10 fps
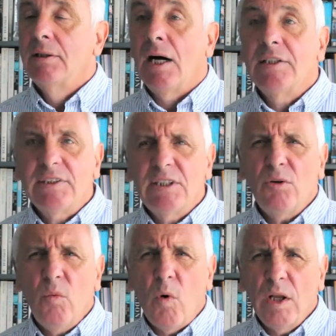I
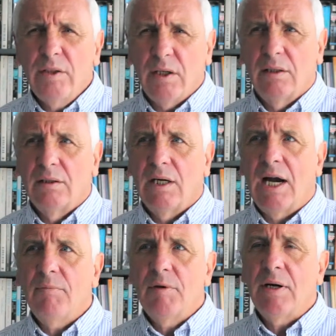still wonder
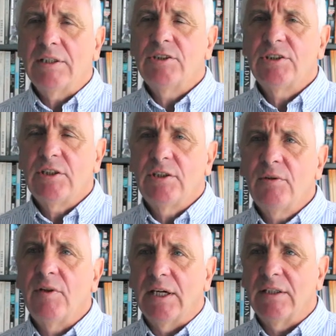how we managed to
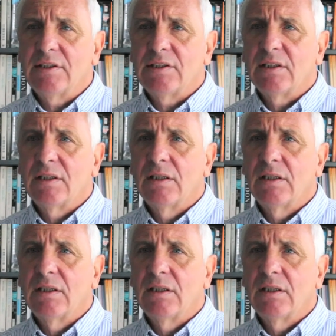do this.